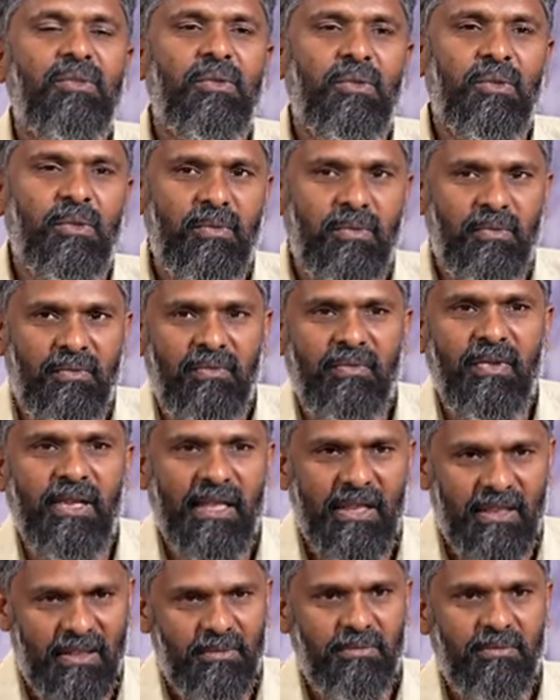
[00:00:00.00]
So when
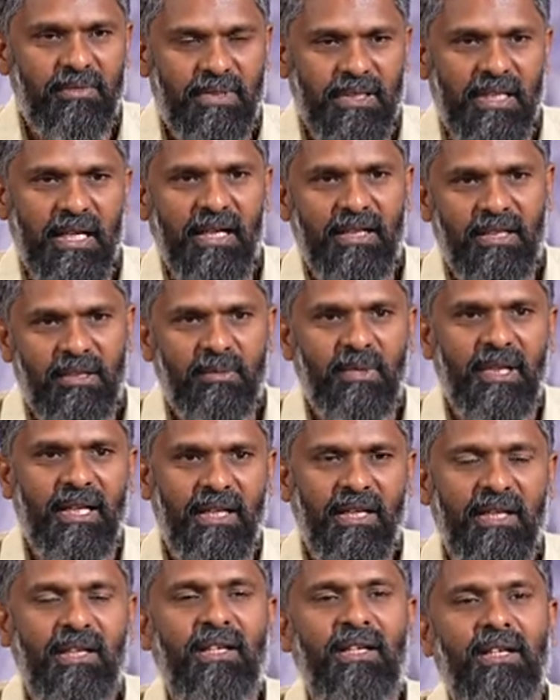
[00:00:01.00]
I started my
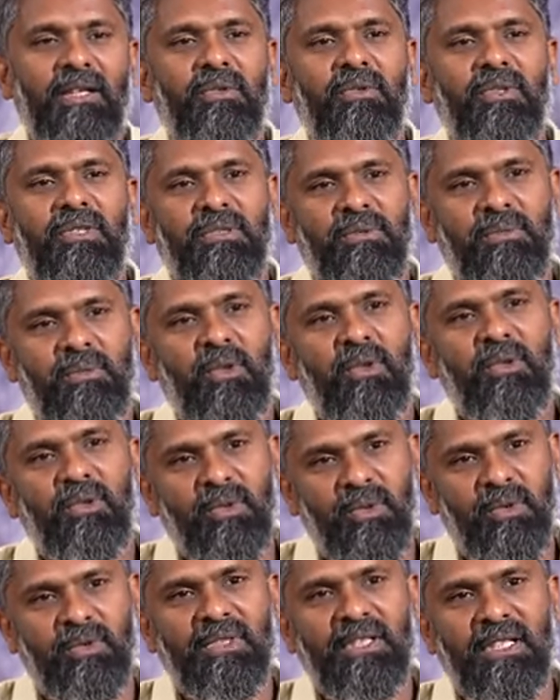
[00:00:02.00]
career it was more to
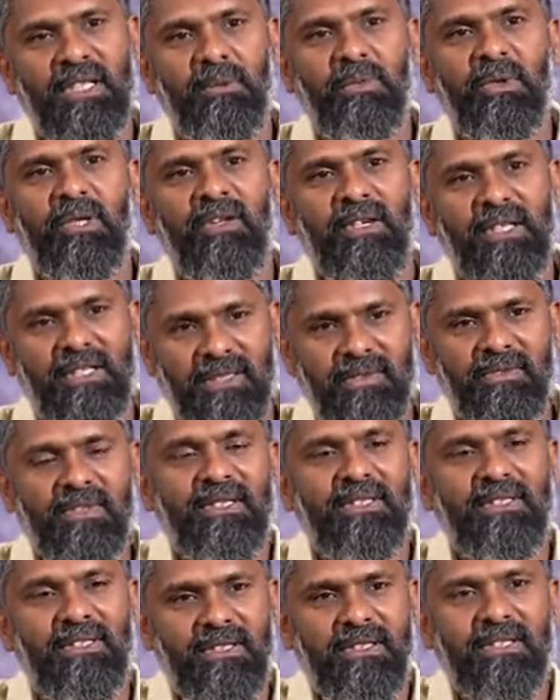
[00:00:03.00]
do with herpetology
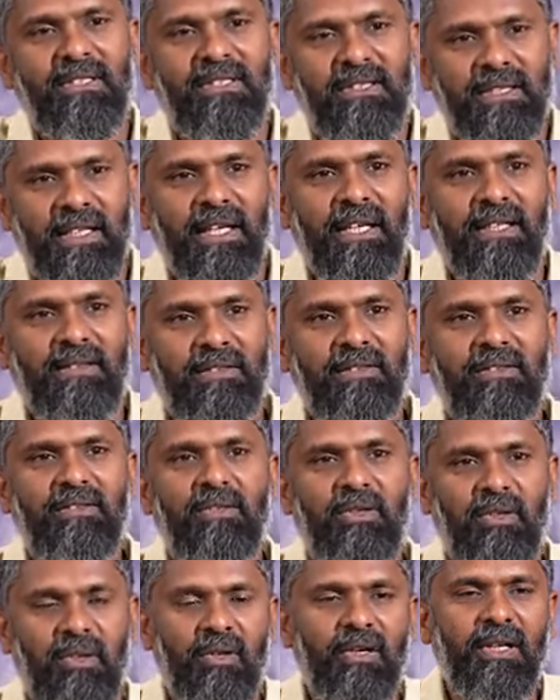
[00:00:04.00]
which is snakes
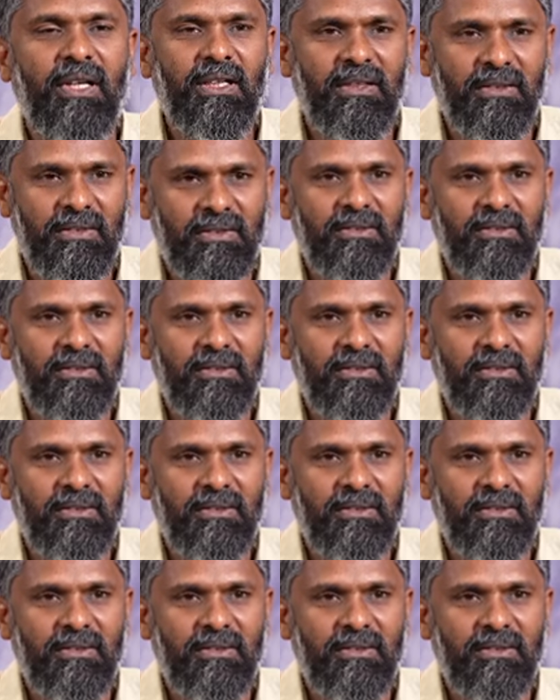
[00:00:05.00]
crocodiles.